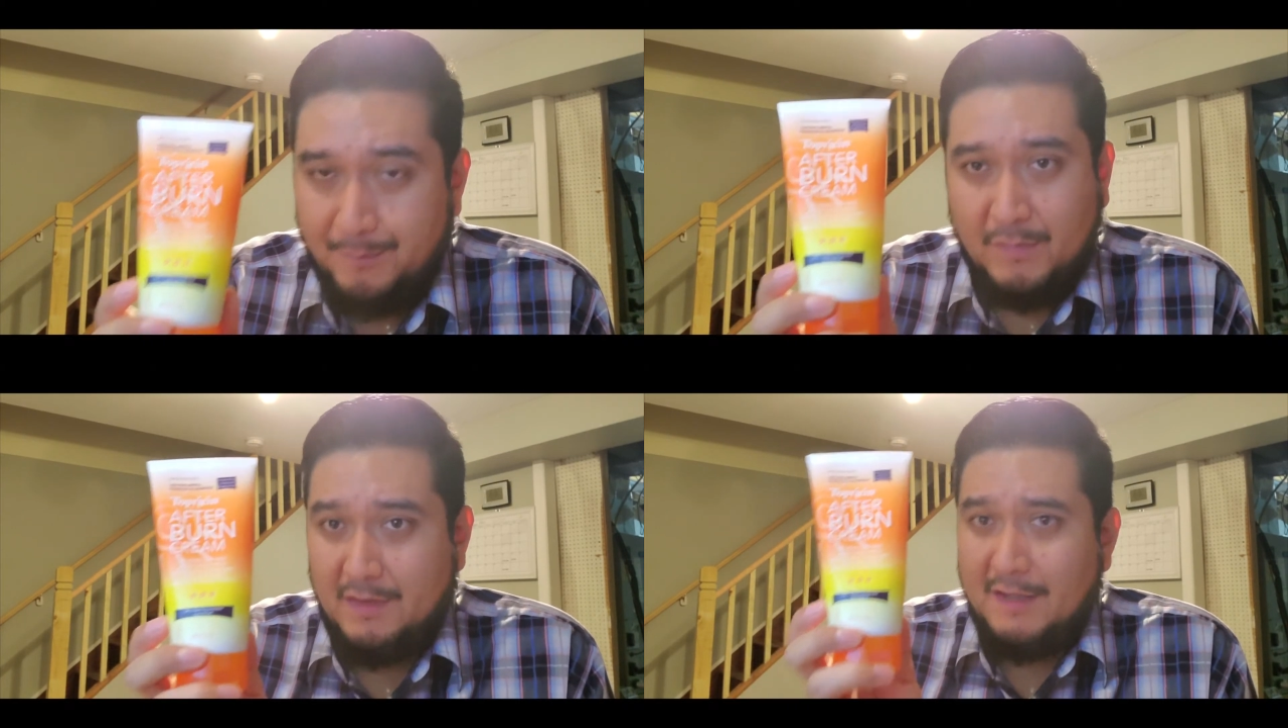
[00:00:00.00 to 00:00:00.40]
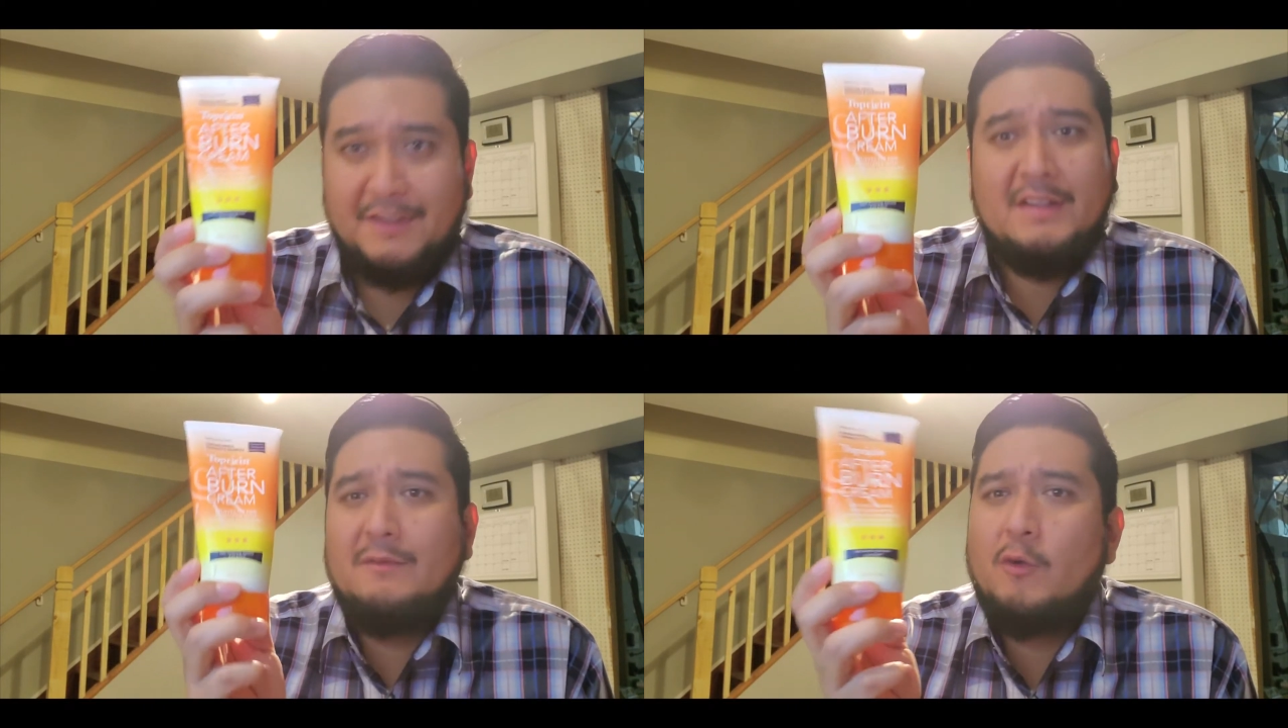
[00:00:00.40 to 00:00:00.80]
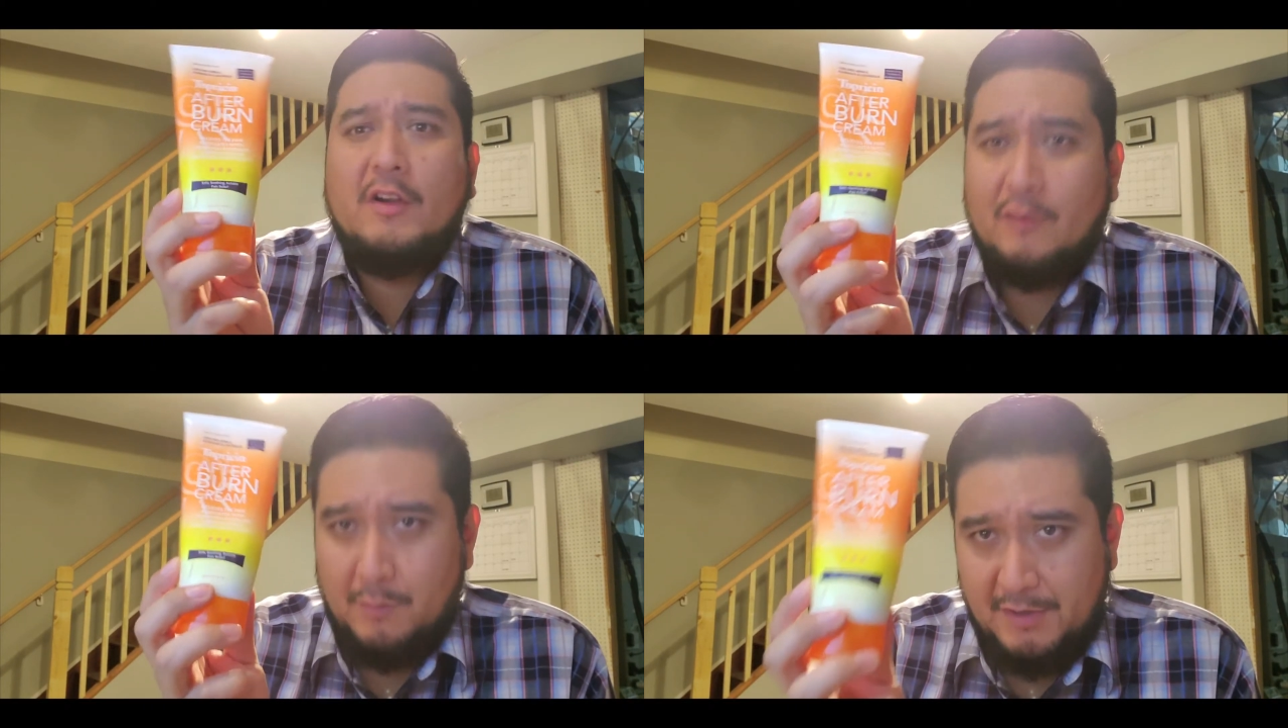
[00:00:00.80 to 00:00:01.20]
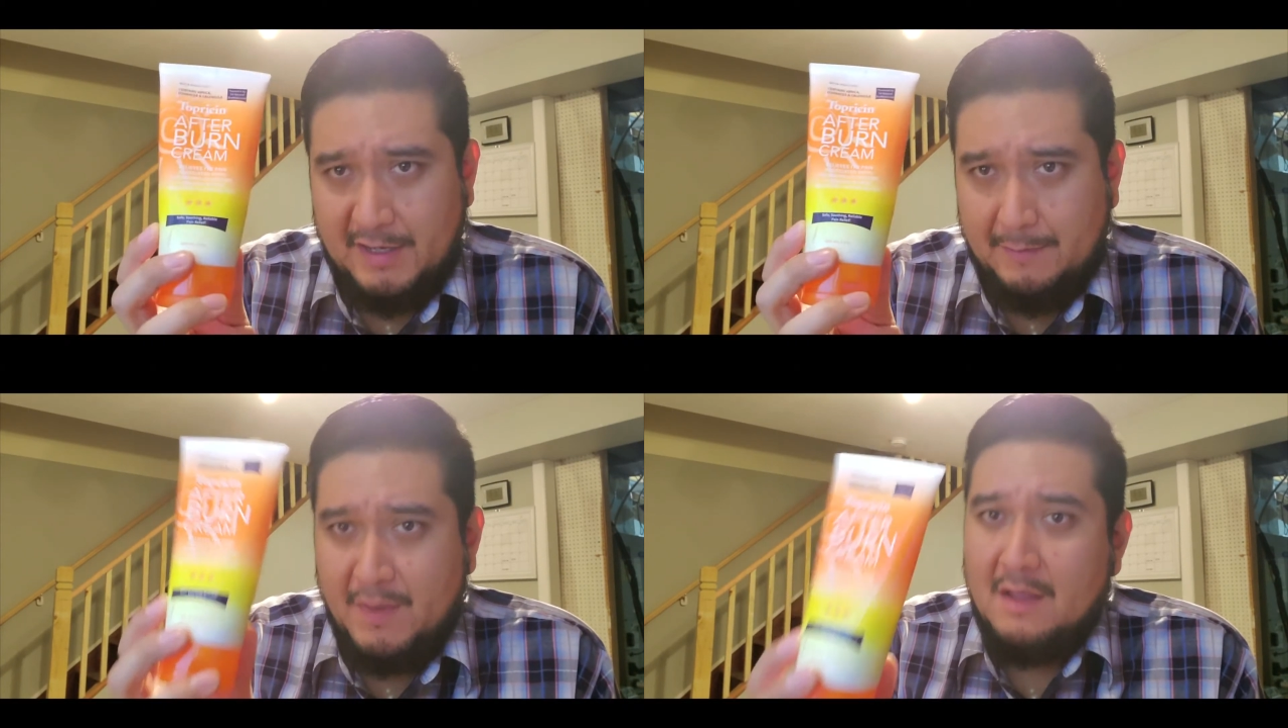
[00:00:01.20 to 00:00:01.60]
Nothing works
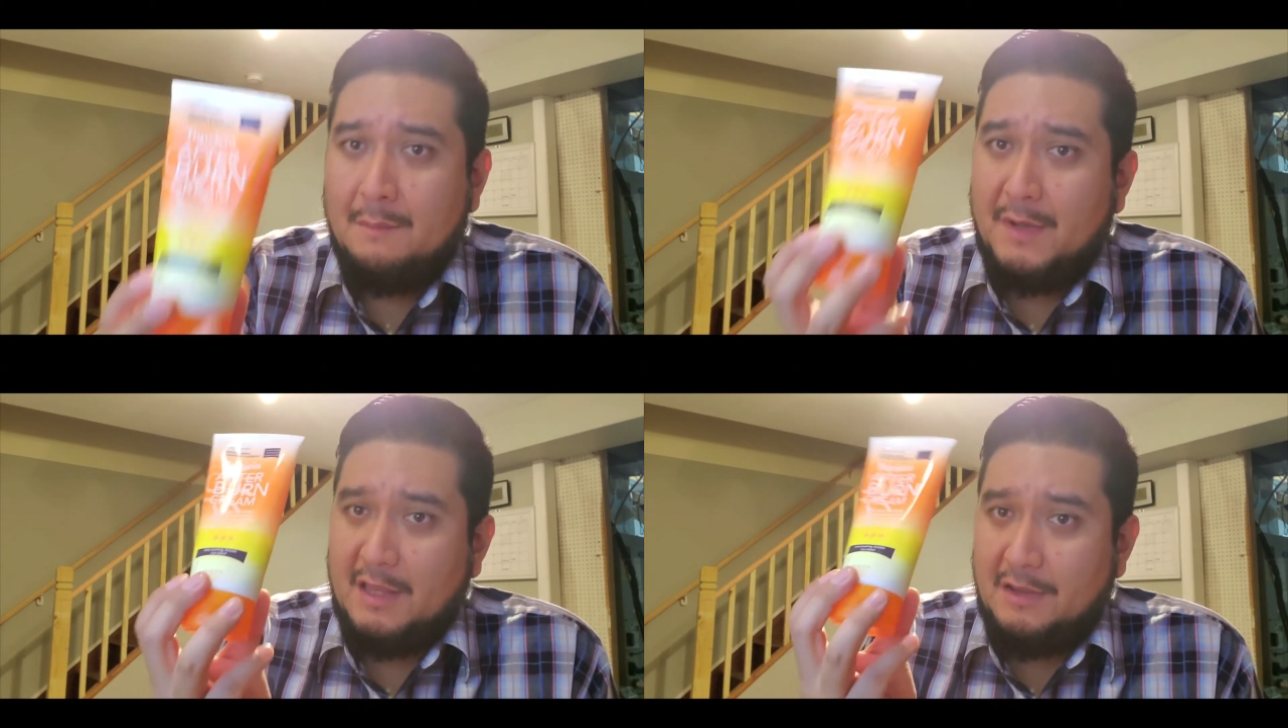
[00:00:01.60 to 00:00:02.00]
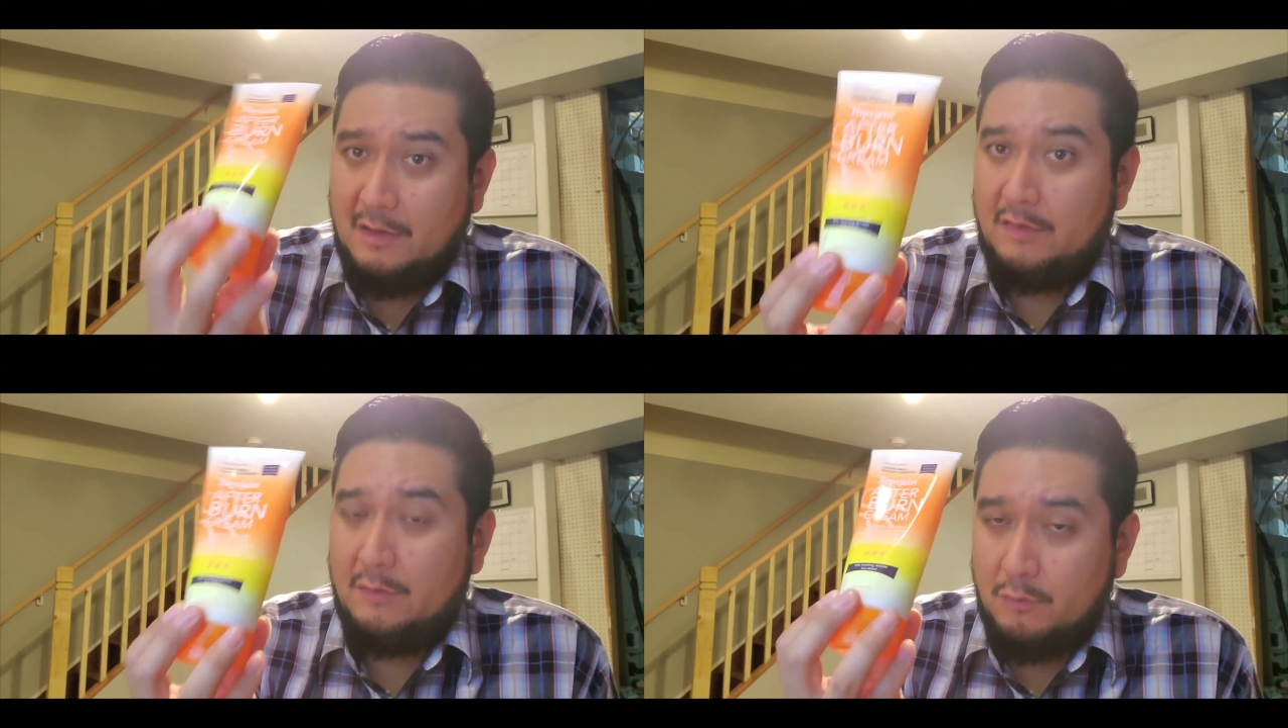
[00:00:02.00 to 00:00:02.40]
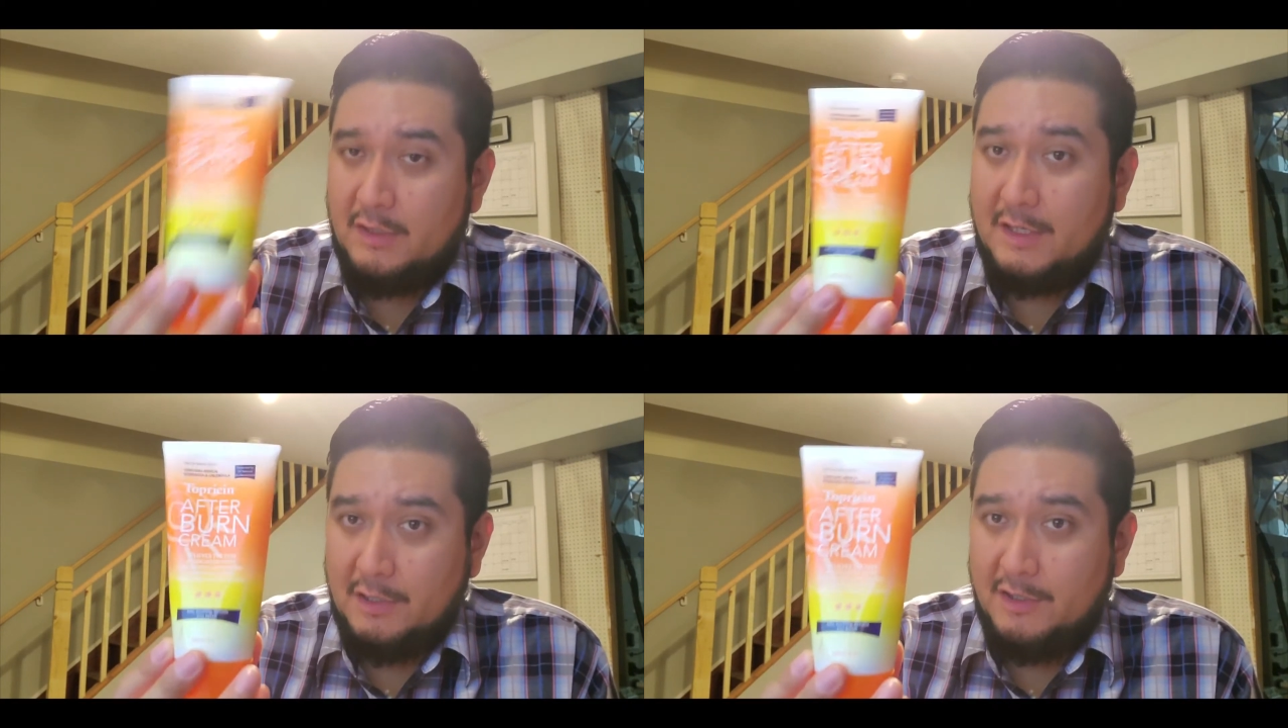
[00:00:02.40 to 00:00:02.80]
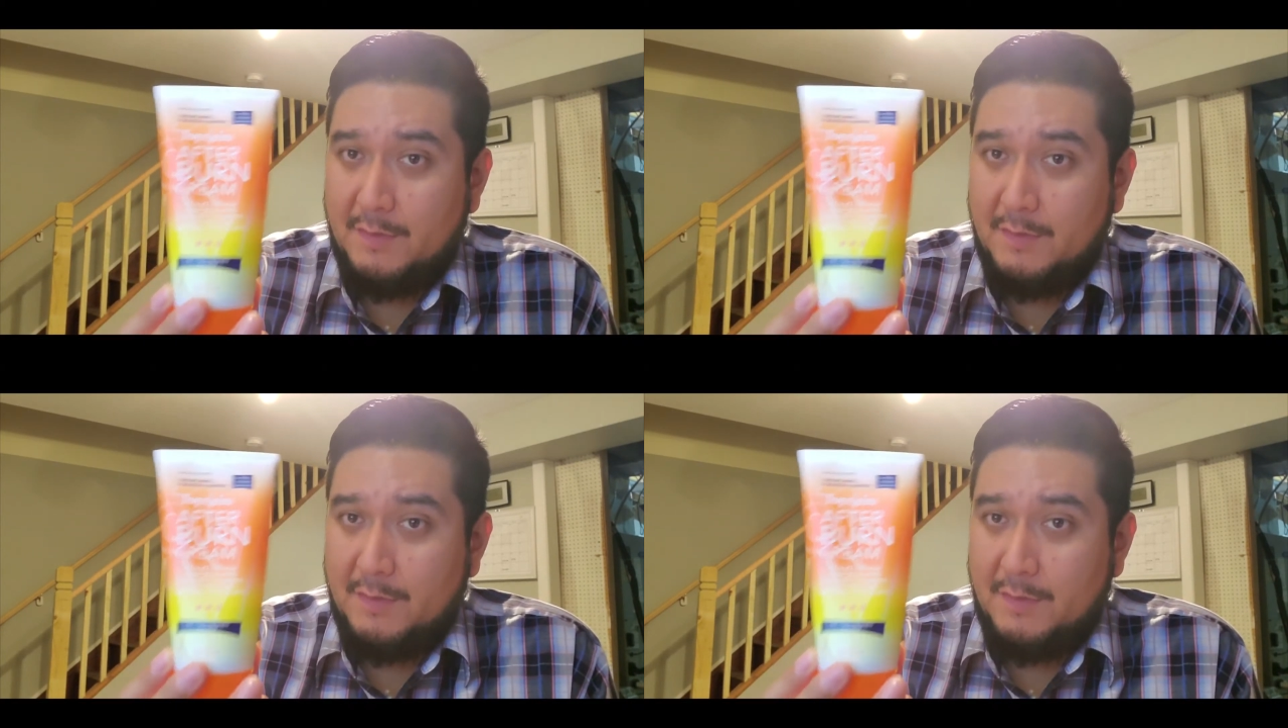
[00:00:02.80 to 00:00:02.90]
overnight, but this is really good,